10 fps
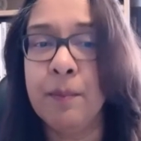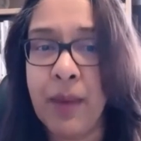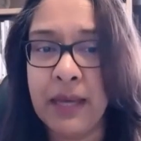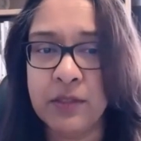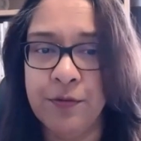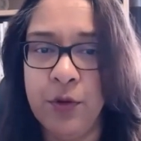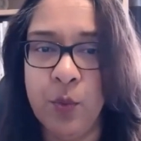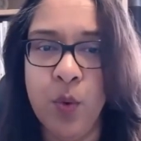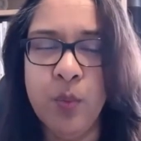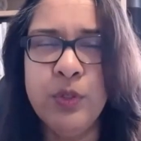better for you
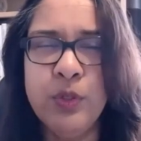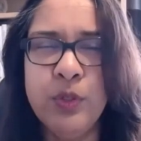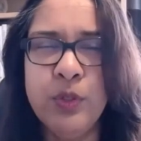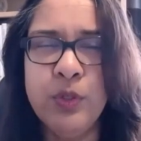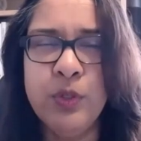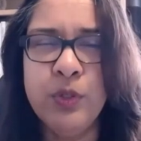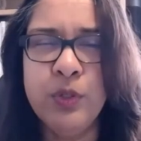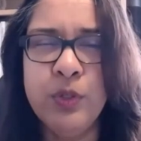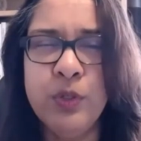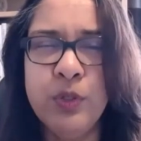what would you like to
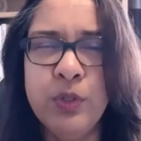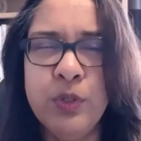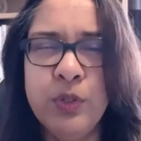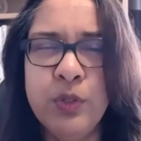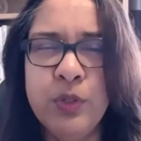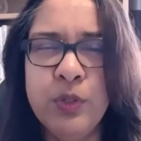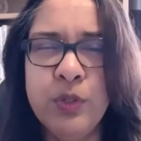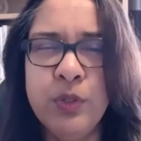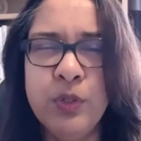see change in your